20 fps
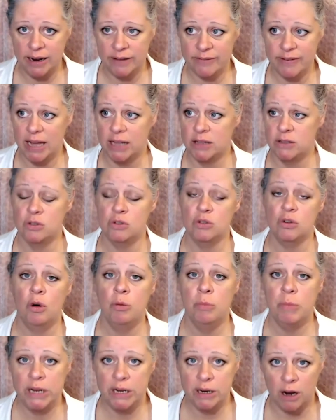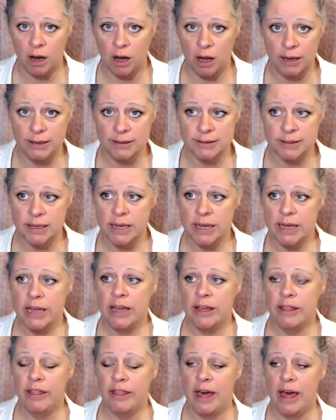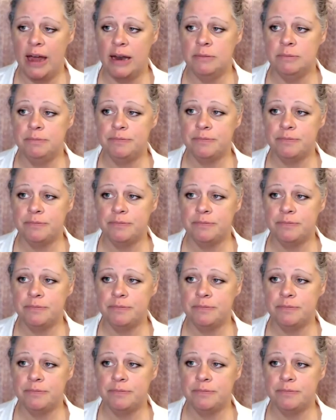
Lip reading: I've had so many dogs that